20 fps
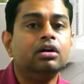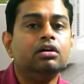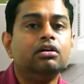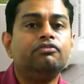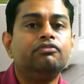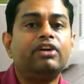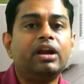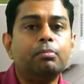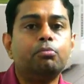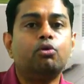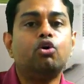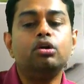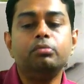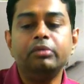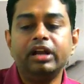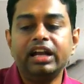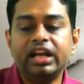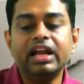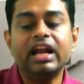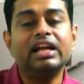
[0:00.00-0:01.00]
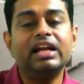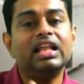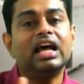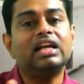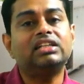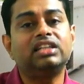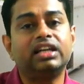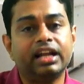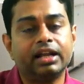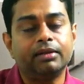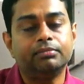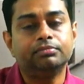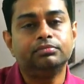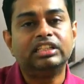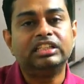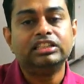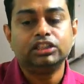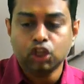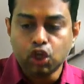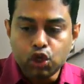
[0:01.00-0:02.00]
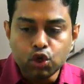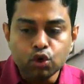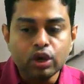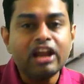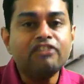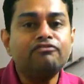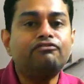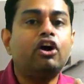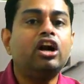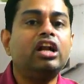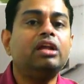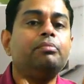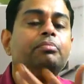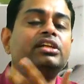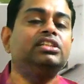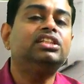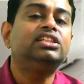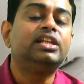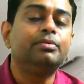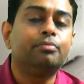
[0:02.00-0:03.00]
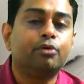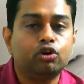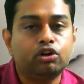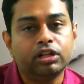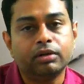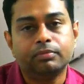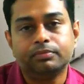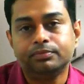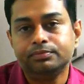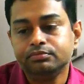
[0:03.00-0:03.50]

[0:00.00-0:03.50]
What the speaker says: for a board meeting and they are sitting. So you gave 40 pages report to them.